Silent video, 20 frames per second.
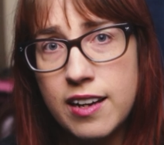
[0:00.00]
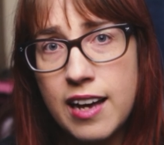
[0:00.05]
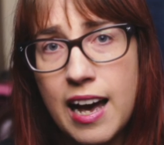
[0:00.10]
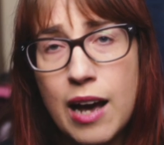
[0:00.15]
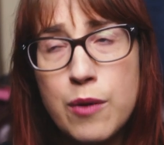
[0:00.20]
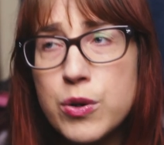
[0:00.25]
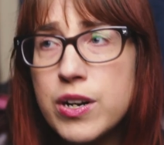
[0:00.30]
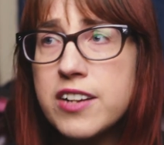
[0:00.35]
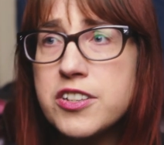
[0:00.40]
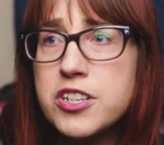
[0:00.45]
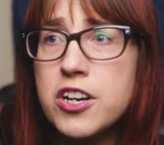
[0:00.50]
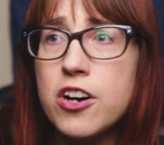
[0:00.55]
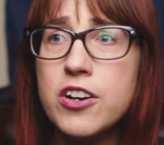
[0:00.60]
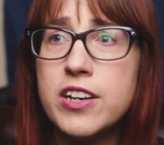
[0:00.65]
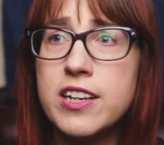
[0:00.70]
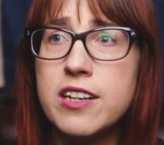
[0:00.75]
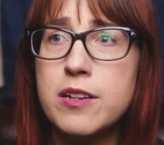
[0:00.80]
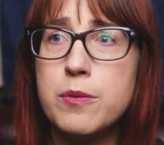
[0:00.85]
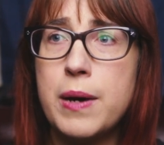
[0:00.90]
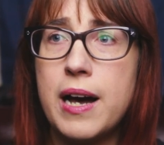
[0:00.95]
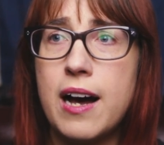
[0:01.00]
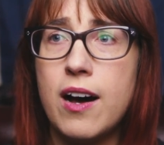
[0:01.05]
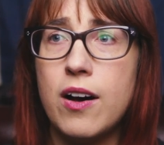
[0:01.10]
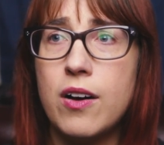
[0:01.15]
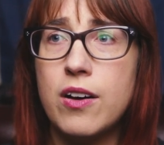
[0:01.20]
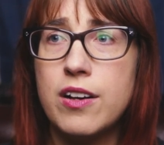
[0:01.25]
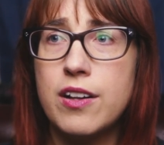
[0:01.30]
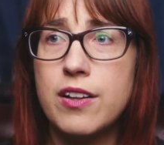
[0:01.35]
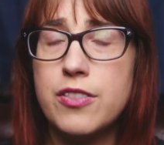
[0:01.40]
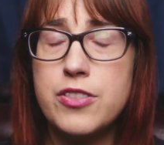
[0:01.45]
And we're not talking
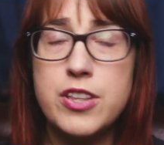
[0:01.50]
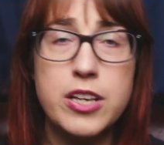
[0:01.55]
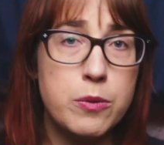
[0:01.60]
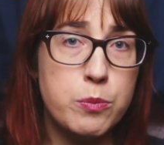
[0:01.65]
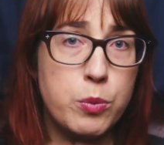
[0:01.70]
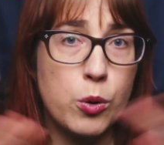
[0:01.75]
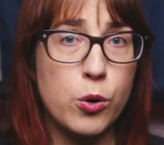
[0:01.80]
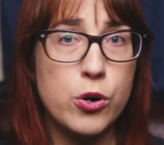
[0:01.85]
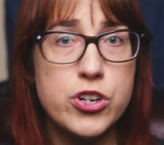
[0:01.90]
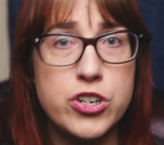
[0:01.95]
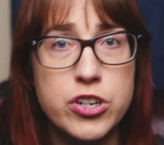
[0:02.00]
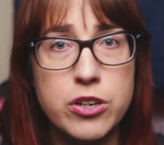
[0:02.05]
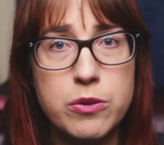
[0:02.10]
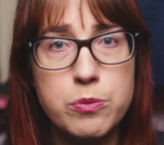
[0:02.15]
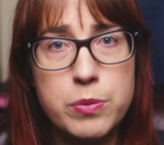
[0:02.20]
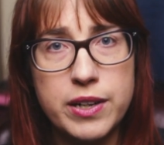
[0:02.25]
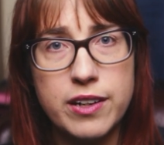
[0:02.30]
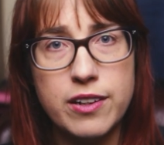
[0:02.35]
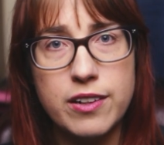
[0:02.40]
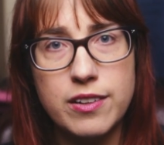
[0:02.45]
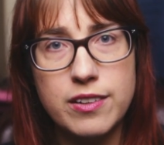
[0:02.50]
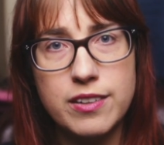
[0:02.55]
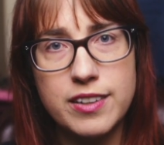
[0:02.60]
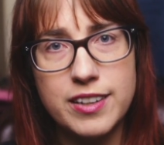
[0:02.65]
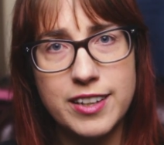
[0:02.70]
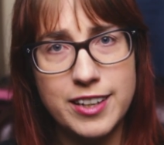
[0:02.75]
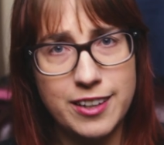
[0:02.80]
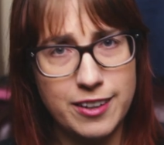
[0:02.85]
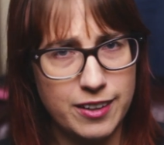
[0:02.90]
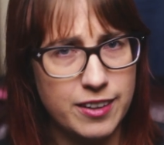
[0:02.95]
about the abortion pill
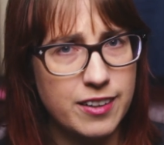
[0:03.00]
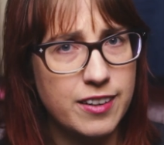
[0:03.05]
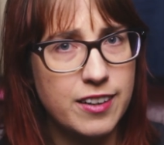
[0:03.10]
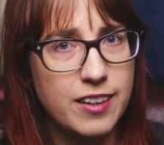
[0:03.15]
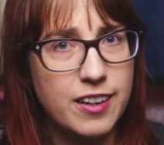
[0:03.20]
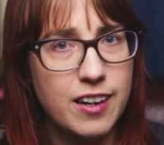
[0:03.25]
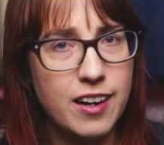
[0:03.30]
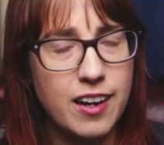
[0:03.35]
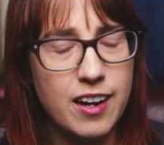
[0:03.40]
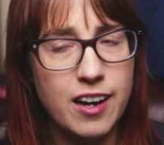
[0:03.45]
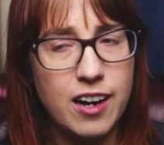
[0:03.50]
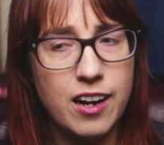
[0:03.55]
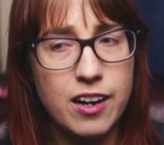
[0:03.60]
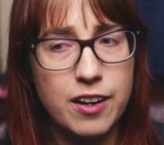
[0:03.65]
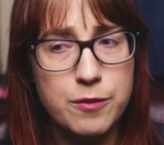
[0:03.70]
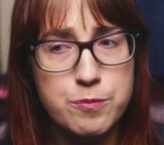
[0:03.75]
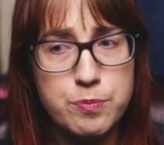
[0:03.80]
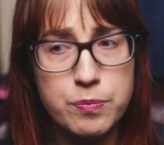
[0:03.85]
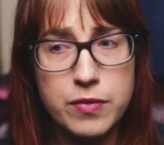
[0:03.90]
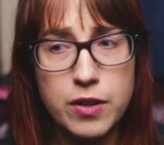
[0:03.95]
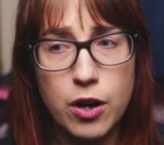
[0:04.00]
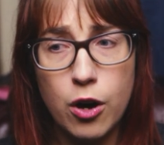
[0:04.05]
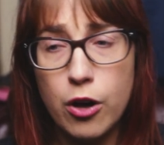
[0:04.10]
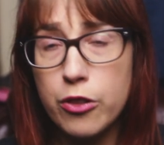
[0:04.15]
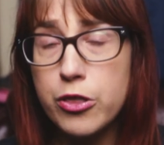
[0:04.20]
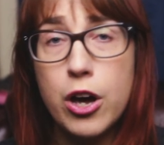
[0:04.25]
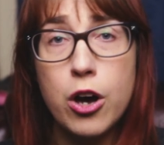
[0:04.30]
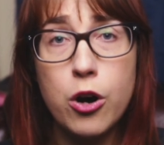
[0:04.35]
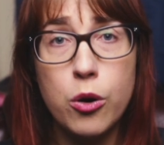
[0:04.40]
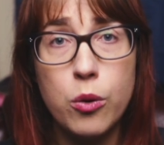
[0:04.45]
here.
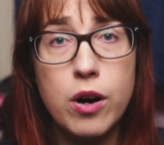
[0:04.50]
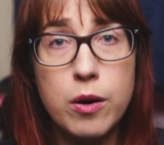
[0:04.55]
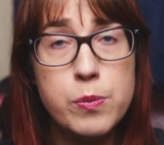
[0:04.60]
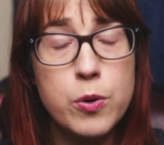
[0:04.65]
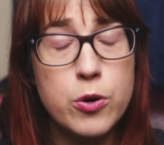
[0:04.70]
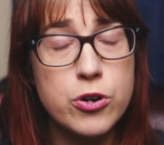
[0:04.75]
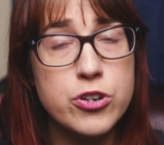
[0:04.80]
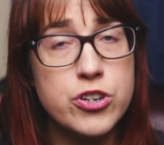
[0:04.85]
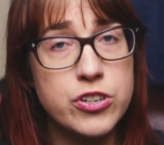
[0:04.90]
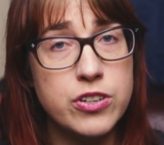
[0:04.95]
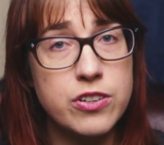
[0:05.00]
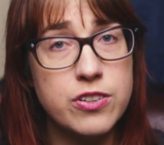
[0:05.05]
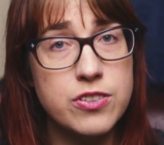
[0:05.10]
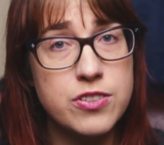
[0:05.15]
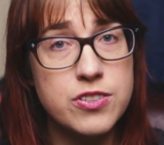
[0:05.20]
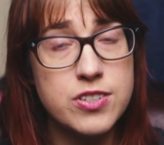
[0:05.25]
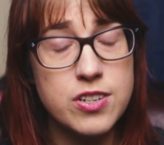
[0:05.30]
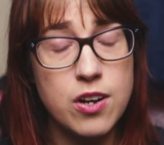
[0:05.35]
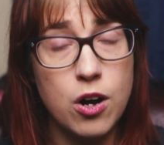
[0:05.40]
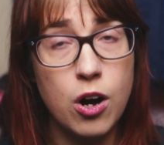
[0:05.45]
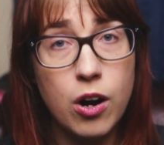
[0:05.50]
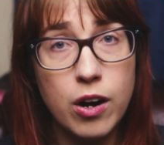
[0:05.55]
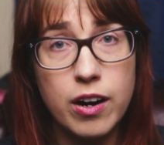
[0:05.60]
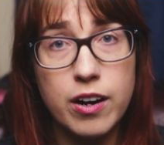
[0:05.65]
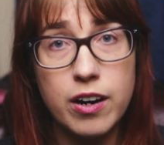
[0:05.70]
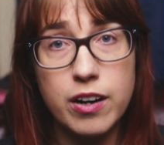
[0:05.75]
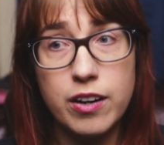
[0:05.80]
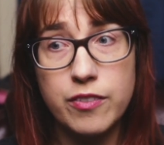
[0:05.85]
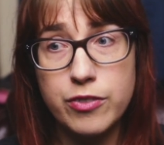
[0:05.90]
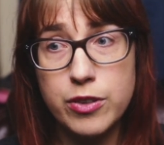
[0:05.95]
Although abortions
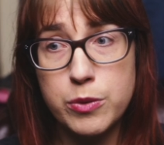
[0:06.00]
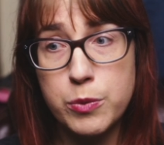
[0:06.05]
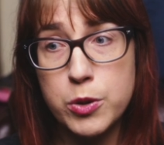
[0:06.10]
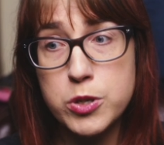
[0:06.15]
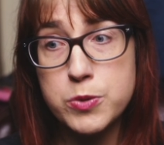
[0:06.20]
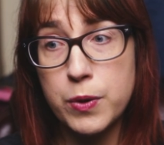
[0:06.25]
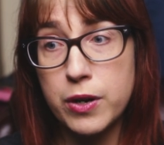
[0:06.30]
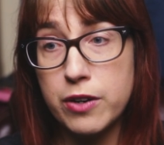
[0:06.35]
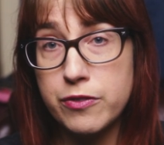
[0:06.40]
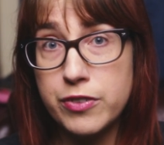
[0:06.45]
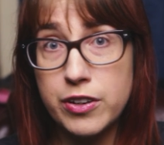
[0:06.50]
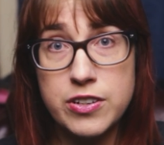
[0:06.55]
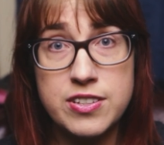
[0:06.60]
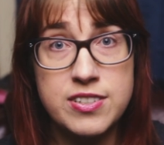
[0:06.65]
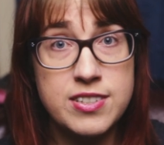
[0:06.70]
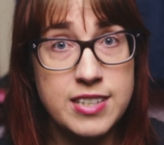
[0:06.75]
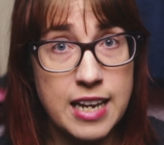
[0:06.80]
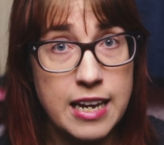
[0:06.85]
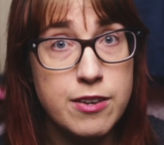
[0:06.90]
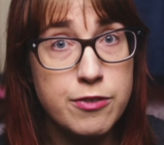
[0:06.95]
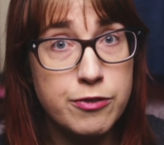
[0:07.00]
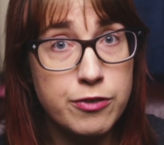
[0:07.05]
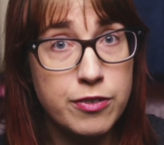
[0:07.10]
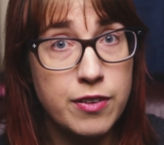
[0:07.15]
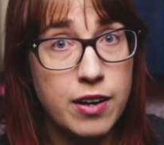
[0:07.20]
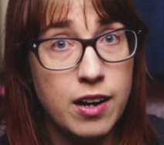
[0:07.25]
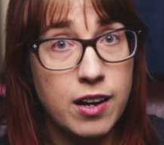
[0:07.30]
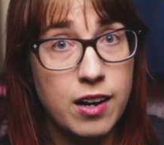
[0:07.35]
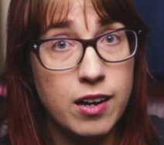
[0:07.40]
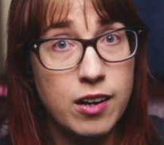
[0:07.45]
are, for the most part, very safe,
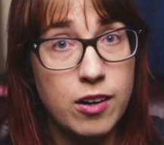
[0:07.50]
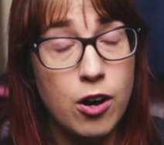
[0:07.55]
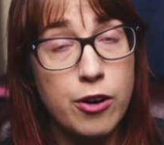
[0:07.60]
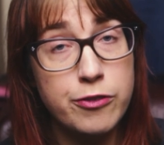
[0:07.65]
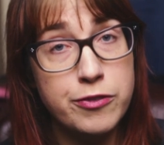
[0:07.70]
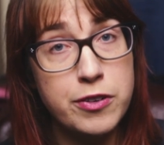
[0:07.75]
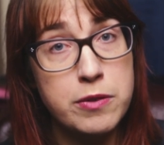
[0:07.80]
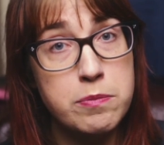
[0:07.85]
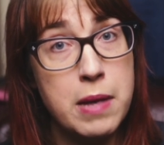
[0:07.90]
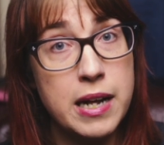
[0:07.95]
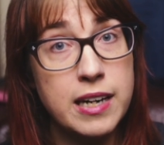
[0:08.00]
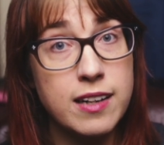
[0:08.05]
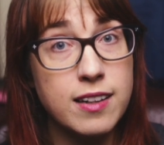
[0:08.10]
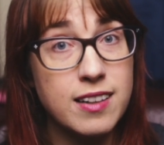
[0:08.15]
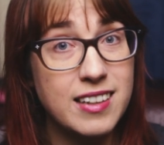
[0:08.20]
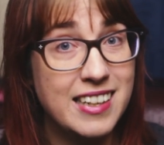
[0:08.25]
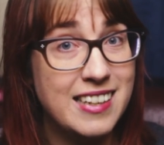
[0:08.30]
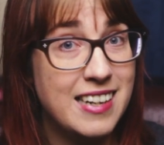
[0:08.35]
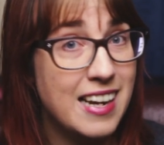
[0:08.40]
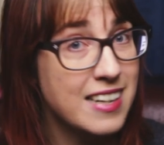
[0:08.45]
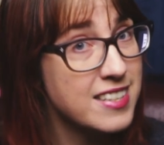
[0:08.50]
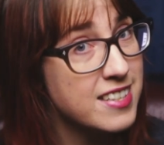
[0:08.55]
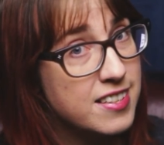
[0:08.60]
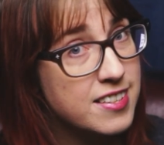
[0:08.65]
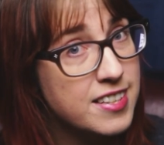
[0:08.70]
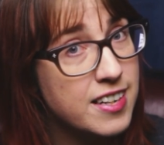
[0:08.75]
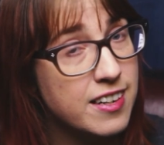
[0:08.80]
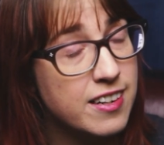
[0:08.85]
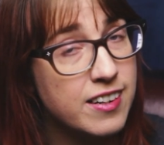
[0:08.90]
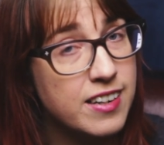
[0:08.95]
often medically
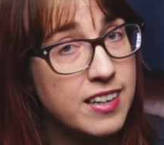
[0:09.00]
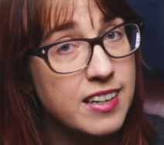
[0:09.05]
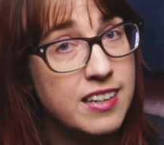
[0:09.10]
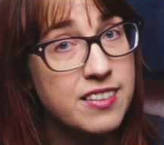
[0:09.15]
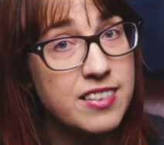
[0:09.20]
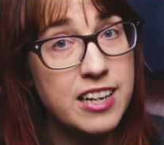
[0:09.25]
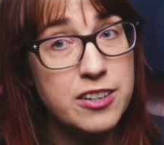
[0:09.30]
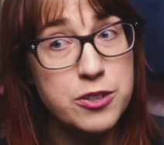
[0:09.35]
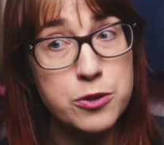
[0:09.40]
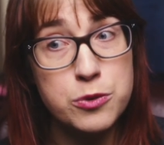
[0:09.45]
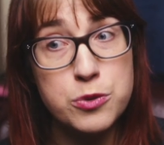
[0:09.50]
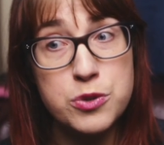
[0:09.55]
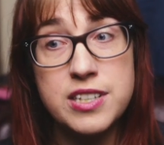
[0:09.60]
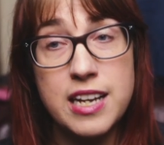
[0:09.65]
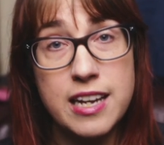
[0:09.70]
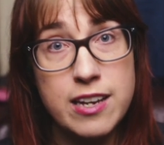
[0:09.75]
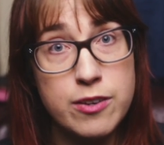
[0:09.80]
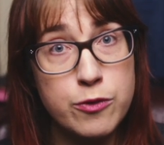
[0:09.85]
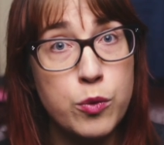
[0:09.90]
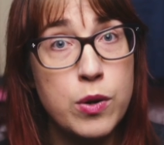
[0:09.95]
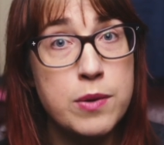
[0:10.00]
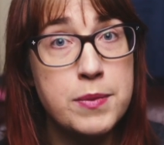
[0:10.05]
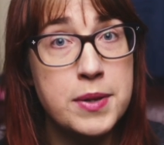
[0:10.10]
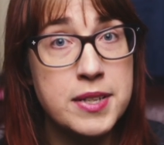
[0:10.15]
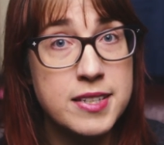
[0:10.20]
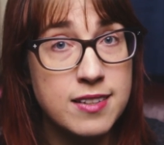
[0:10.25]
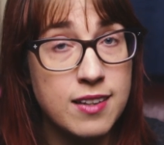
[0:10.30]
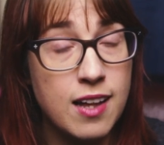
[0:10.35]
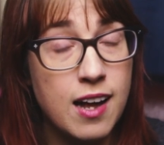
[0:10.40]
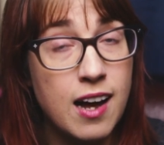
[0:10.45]
necessary. They do save
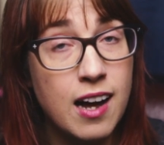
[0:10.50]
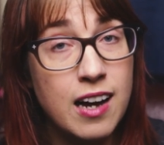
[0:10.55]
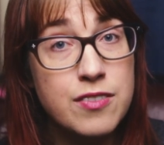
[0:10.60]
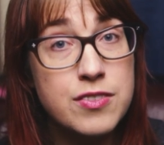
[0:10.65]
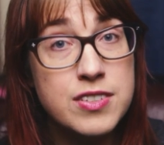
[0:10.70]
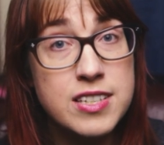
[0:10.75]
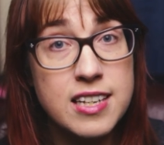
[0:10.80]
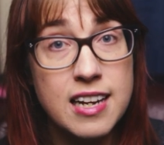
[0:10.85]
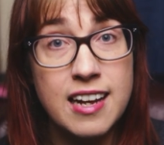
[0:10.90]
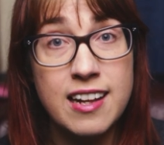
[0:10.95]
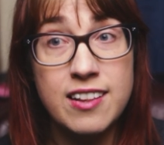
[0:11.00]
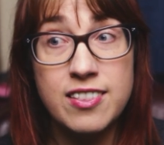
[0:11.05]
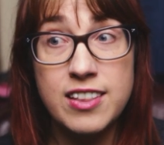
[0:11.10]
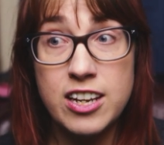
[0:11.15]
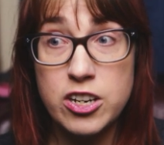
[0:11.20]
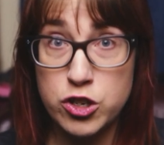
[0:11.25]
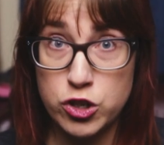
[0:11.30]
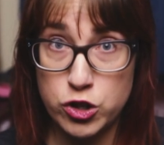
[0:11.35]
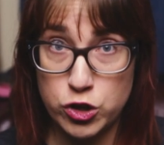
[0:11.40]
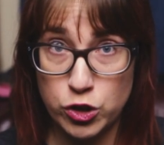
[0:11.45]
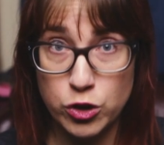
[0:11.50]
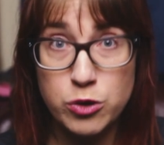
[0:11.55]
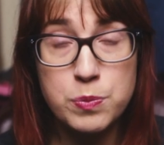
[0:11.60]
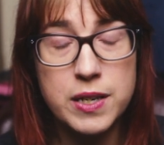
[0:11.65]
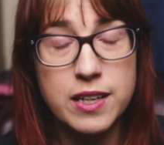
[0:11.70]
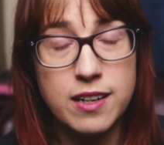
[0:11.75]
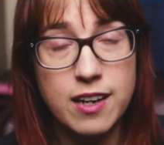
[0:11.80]
women's lives and they should be